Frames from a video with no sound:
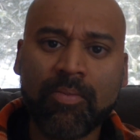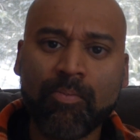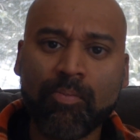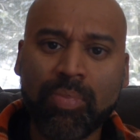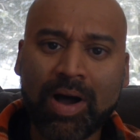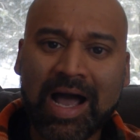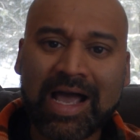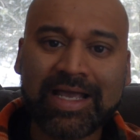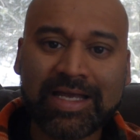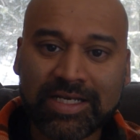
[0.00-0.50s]

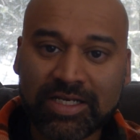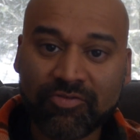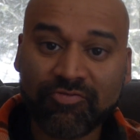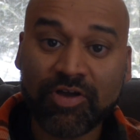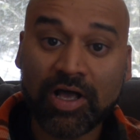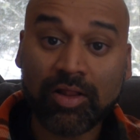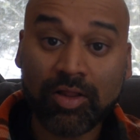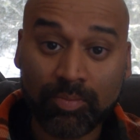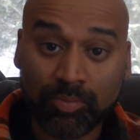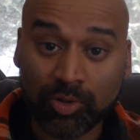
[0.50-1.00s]
by a
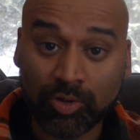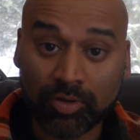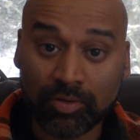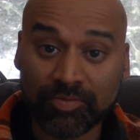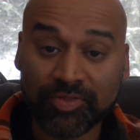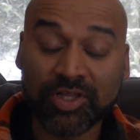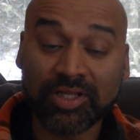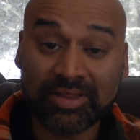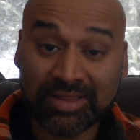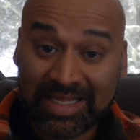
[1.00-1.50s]
developer,
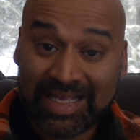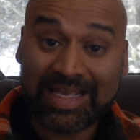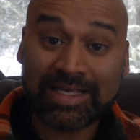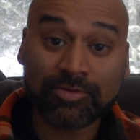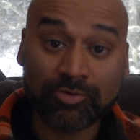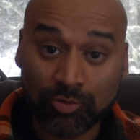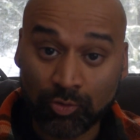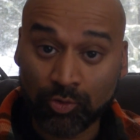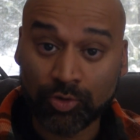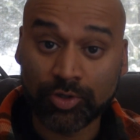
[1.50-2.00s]
the
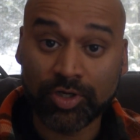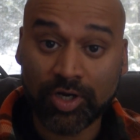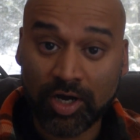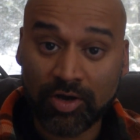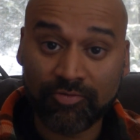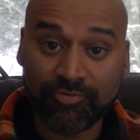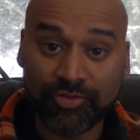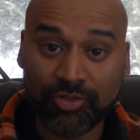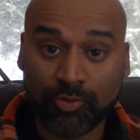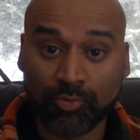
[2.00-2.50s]
landlord
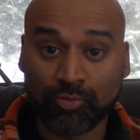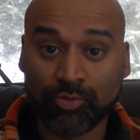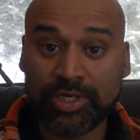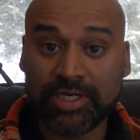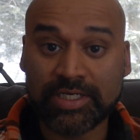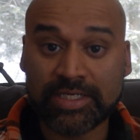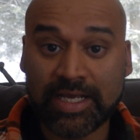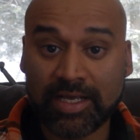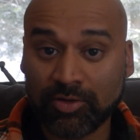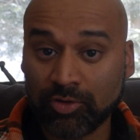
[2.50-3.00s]
of the
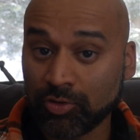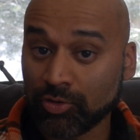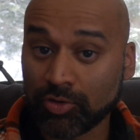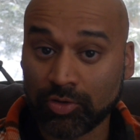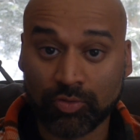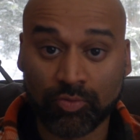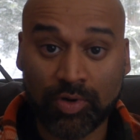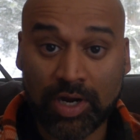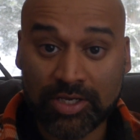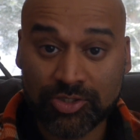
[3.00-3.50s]
retailer
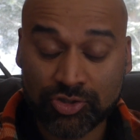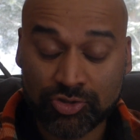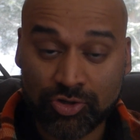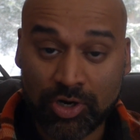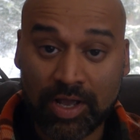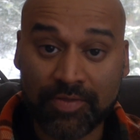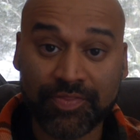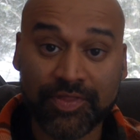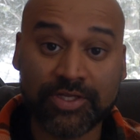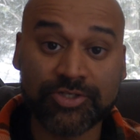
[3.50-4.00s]
or
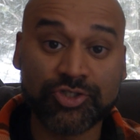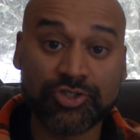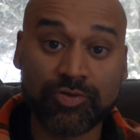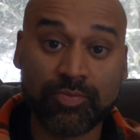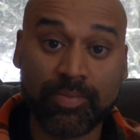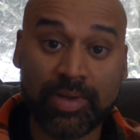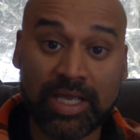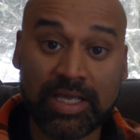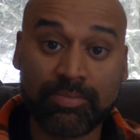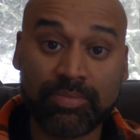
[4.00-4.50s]
restaurant that you
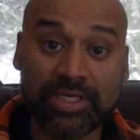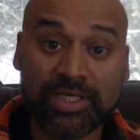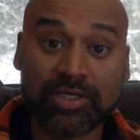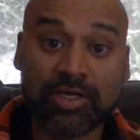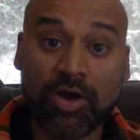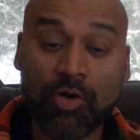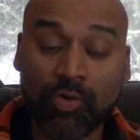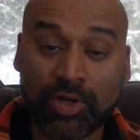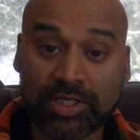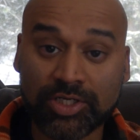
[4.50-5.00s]
may be
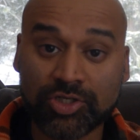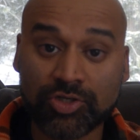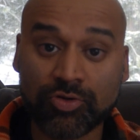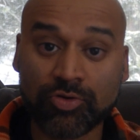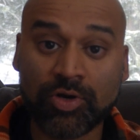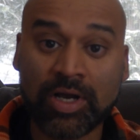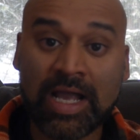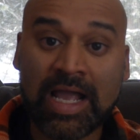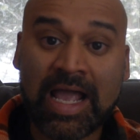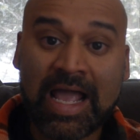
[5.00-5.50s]
going
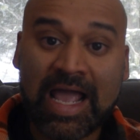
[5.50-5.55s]
to,